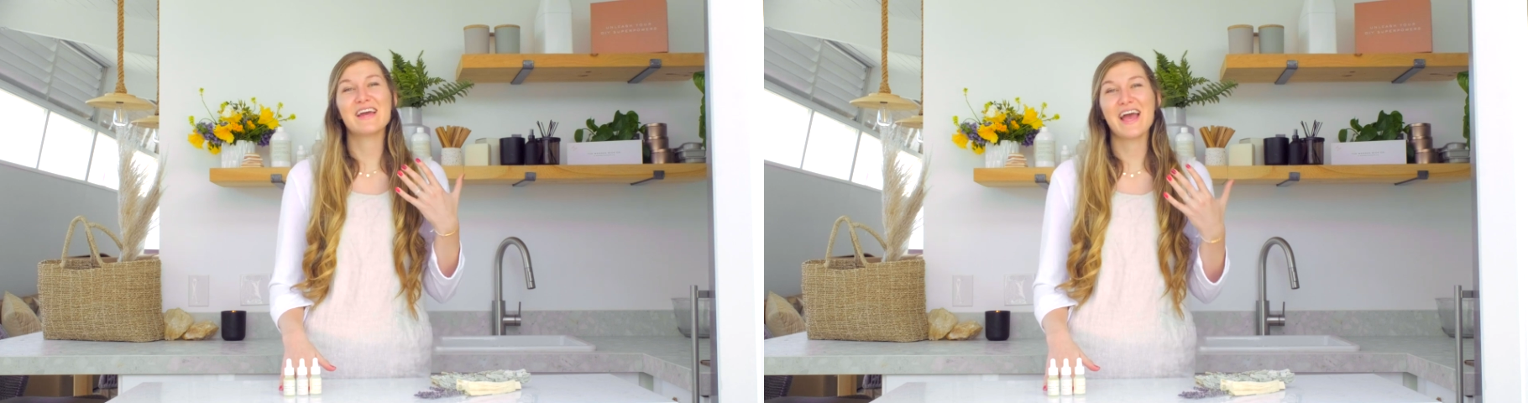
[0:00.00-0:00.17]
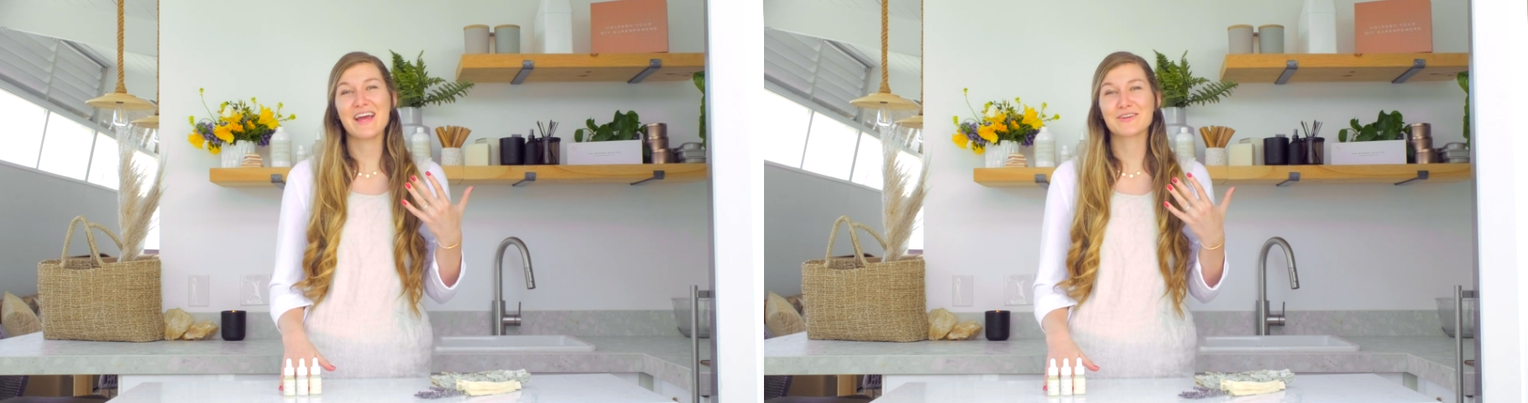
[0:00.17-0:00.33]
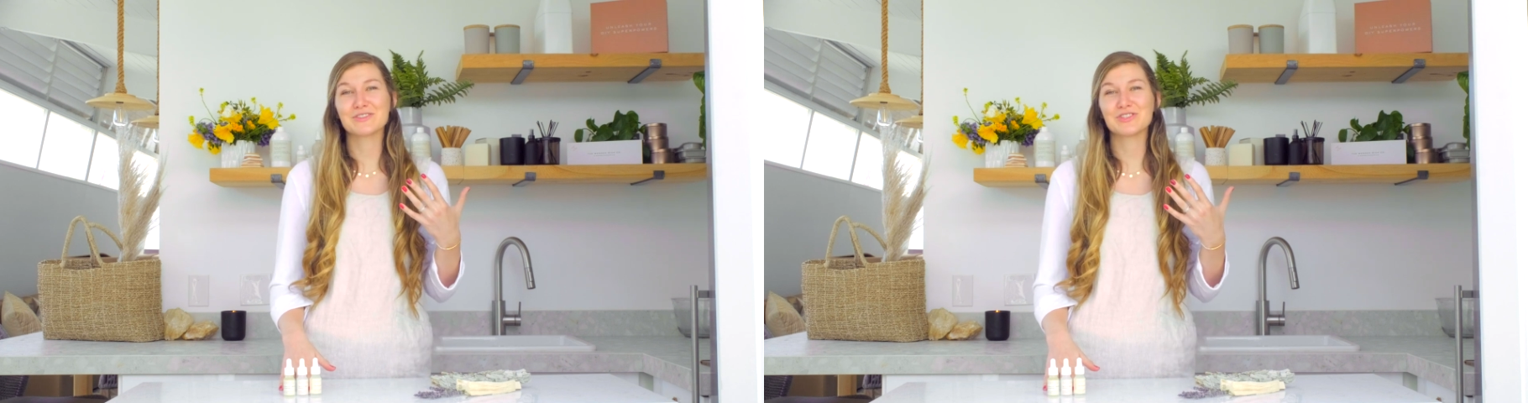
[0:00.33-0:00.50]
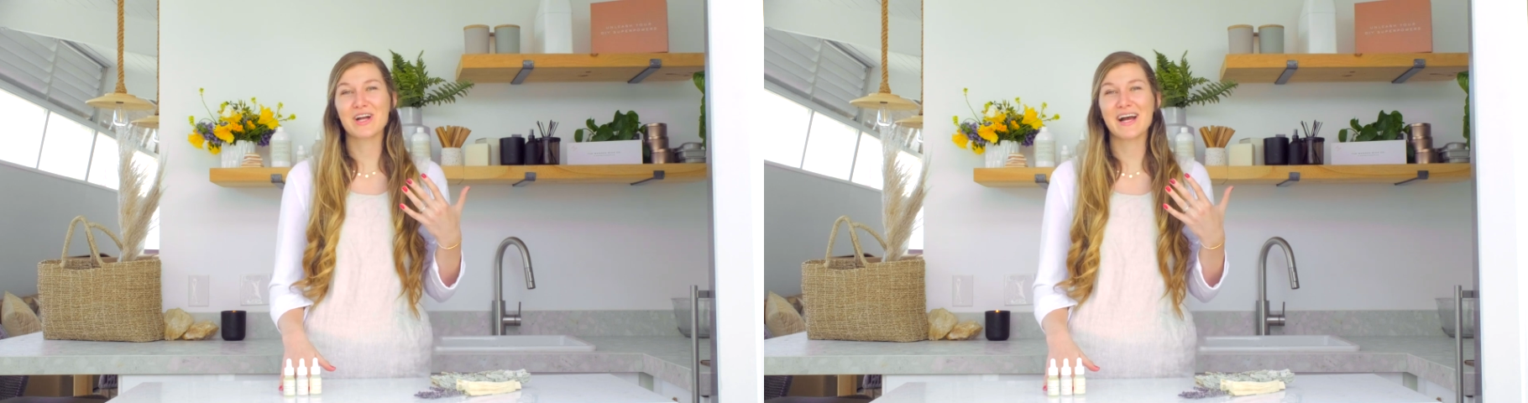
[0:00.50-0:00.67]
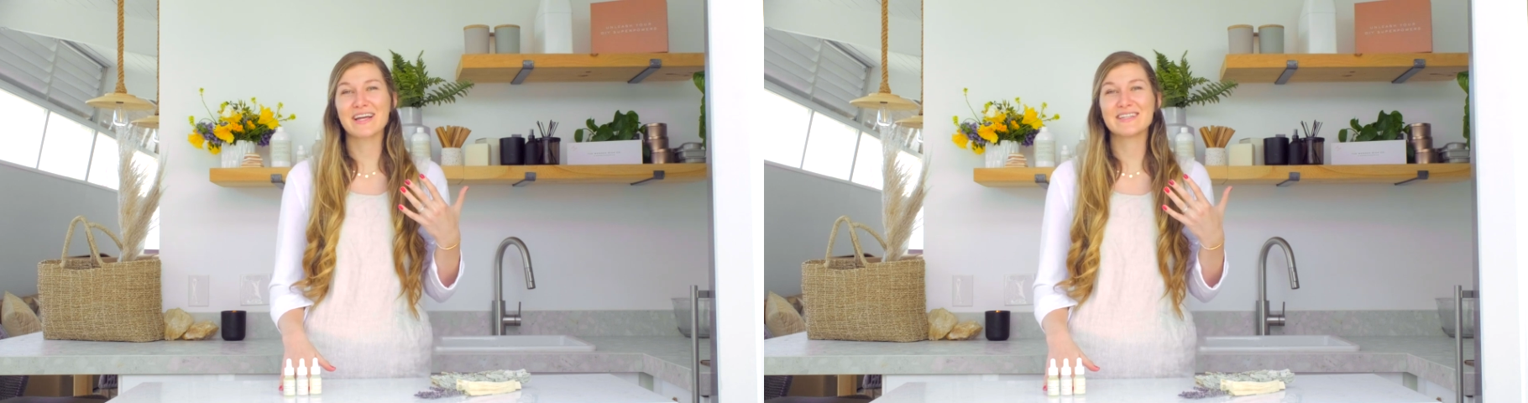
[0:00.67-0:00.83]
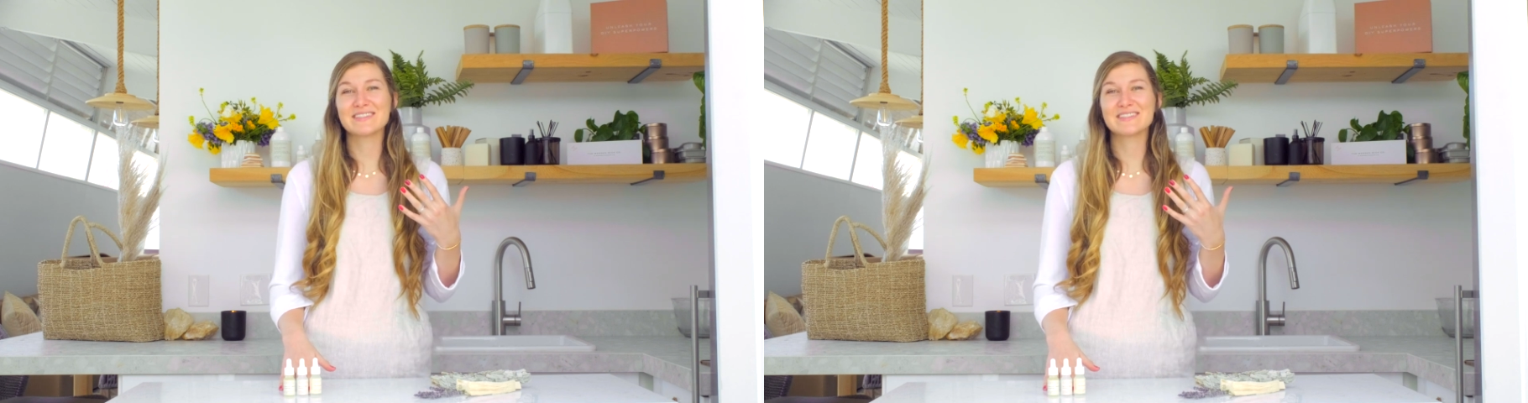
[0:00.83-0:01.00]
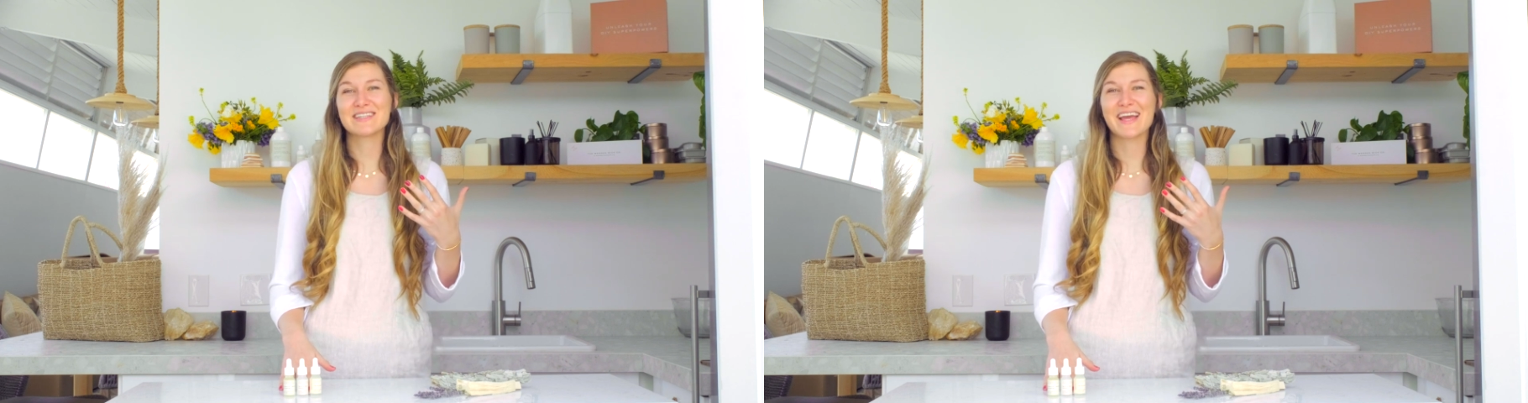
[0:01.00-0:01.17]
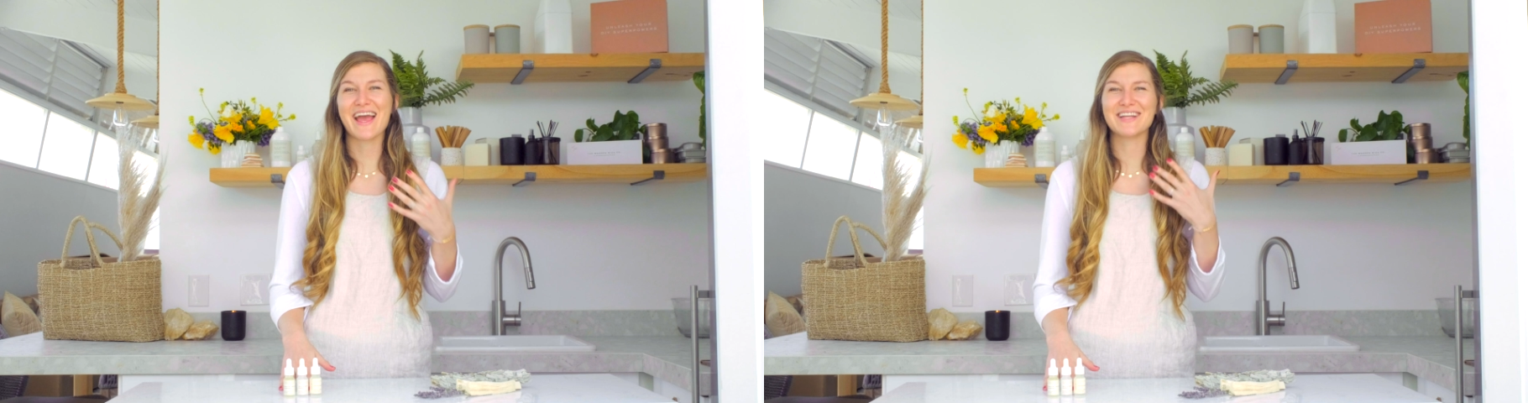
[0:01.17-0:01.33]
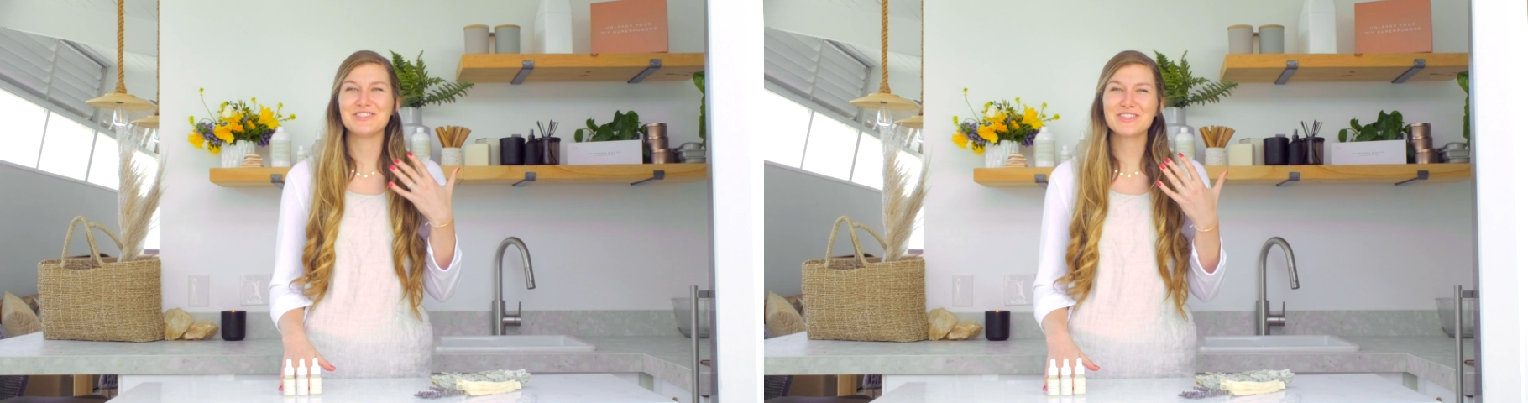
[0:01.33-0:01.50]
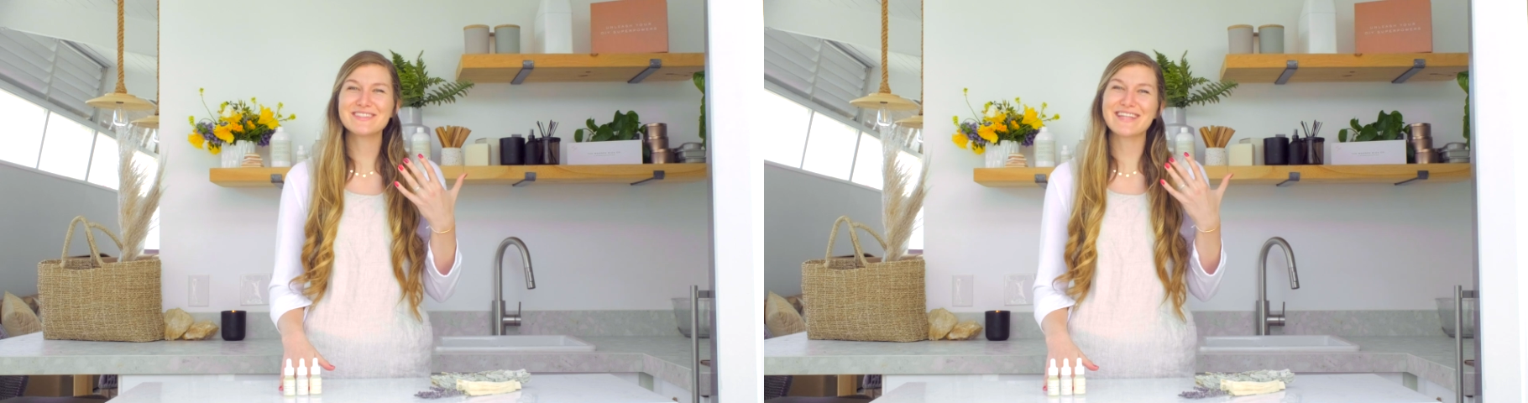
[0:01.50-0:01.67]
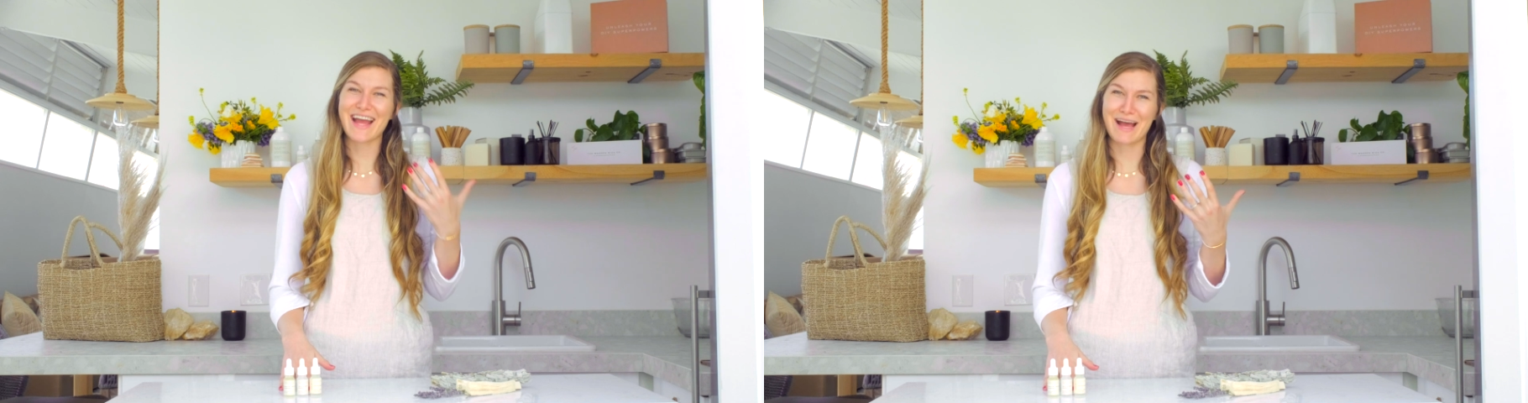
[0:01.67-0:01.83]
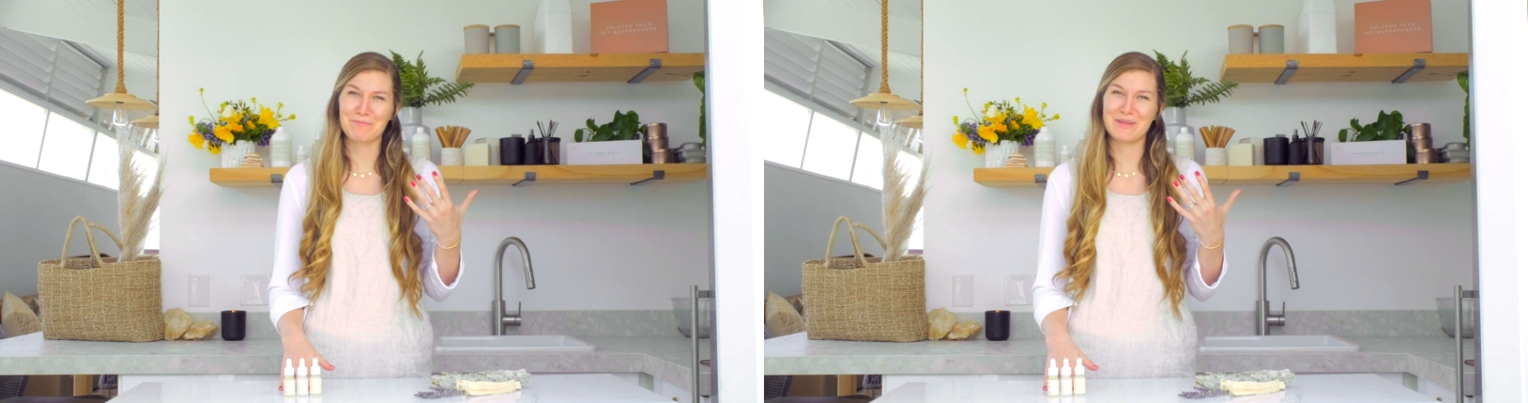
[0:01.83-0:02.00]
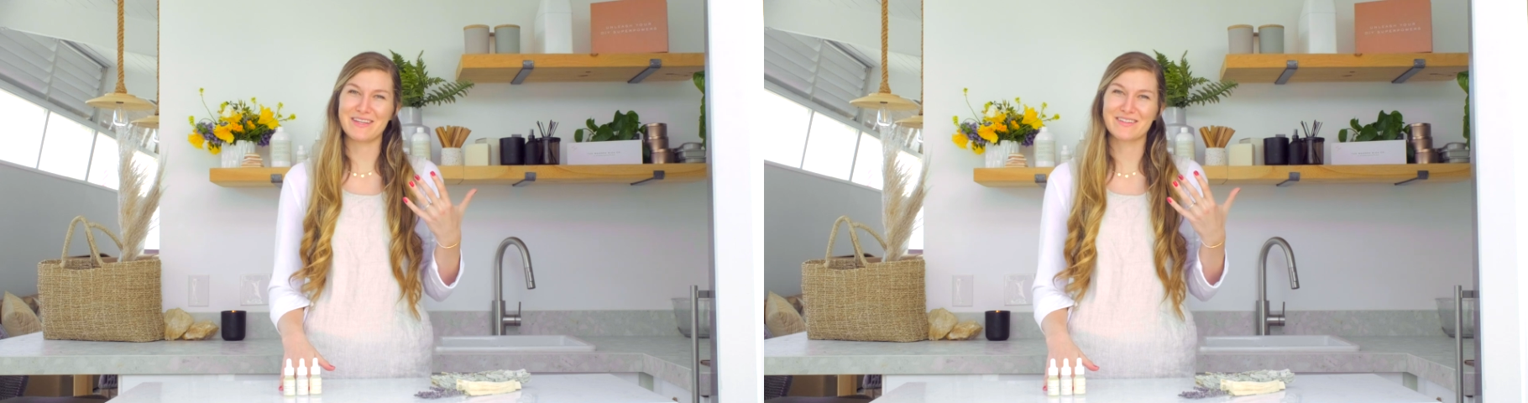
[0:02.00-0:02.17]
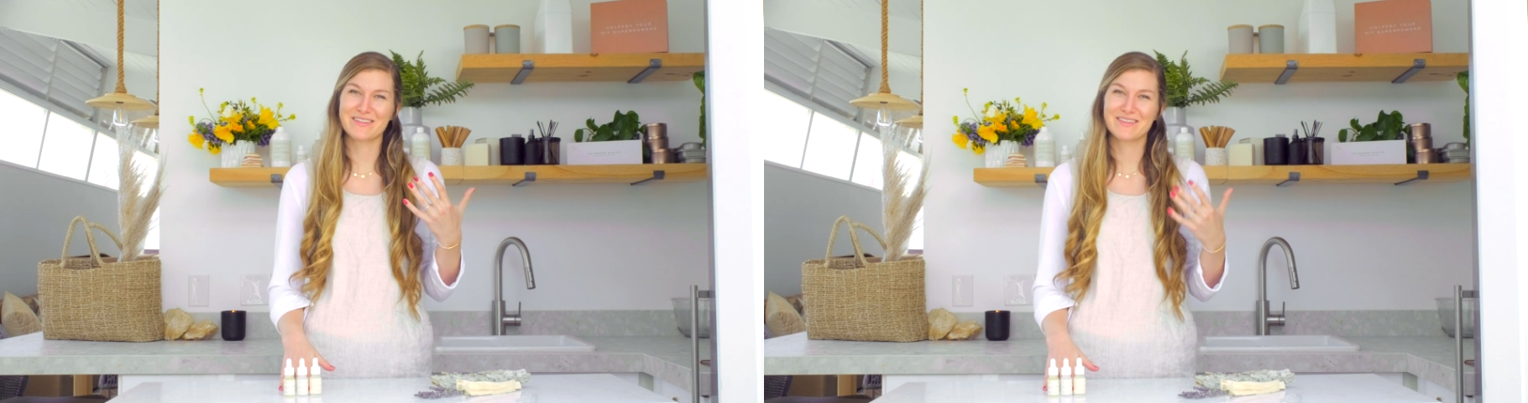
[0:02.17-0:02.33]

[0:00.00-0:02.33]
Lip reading: energized, and just happy.